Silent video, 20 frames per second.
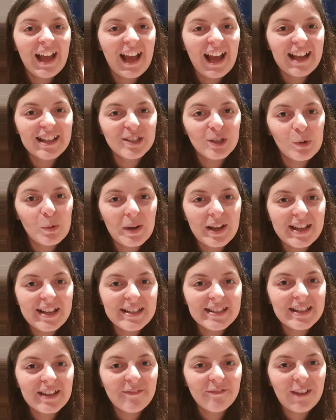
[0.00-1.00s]
As
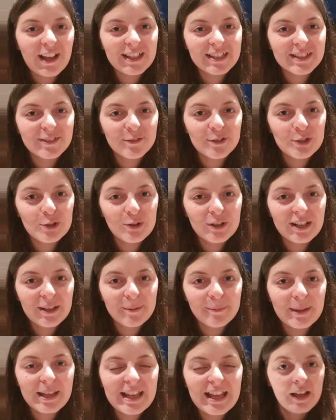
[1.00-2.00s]
always, thanks for joining
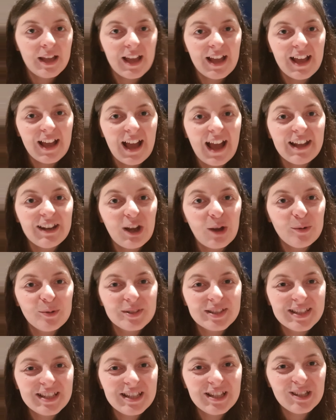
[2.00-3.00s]
me and I will
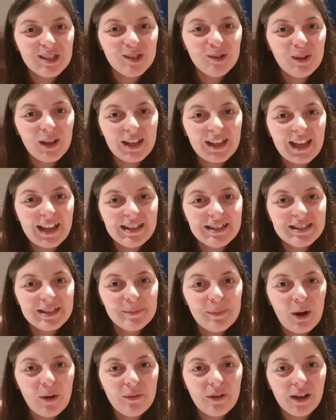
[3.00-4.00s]
see you again
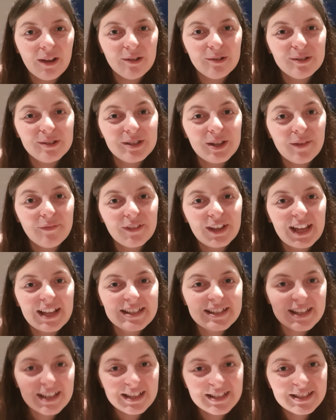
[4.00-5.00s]
tomorrow. Don't forget
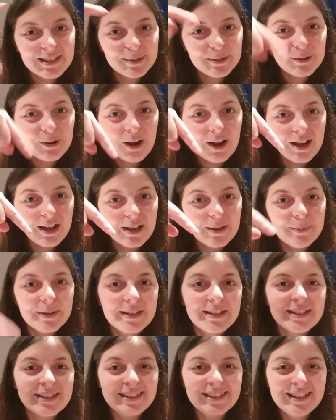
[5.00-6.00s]
to hit subscribe.
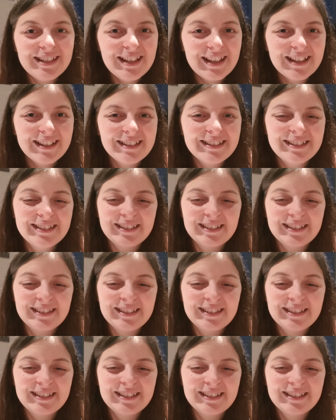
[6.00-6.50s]
See ya!